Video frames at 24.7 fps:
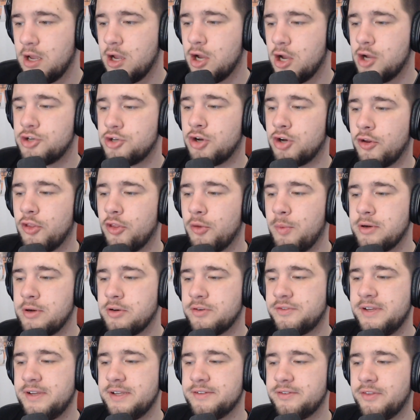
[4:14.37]
During the winter
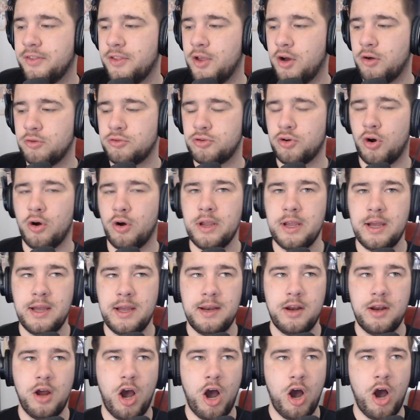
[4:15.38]
season, though, Toya
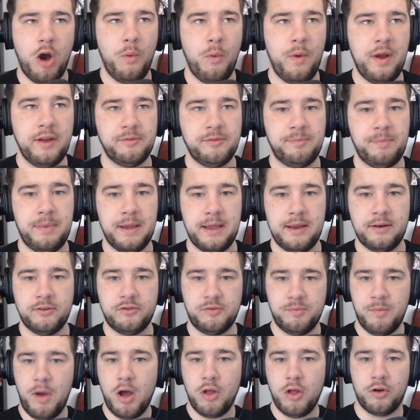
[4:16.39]
had always been
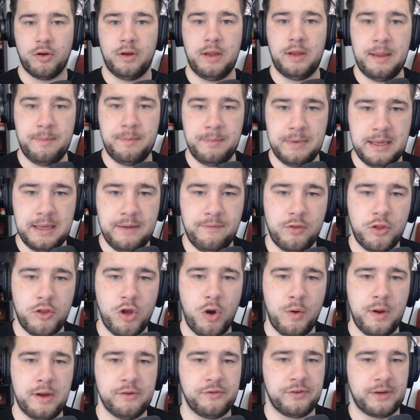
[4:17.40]
smaller. Even though
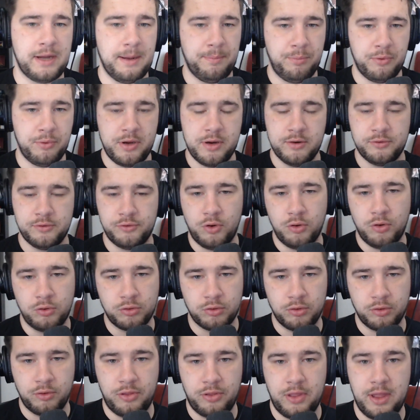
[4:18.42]
he was a couple years
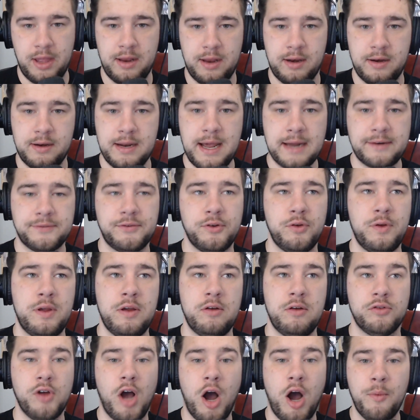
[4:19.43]
older than Natsu, he
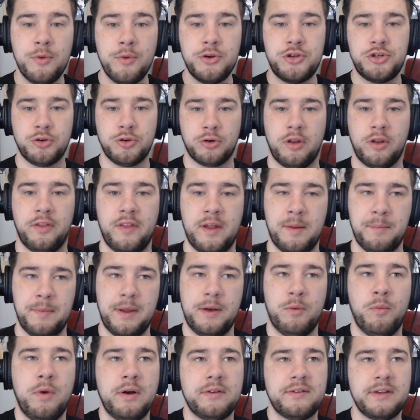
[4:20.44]
was always shorter than them,
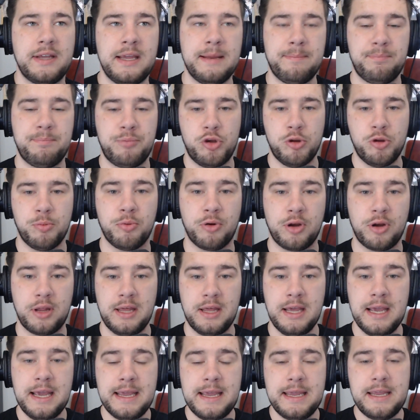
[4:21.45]
and once he hit puberty,
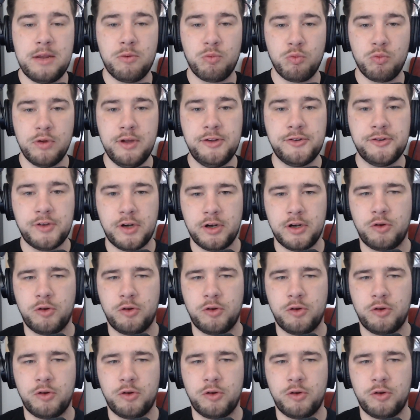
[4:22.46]
he really started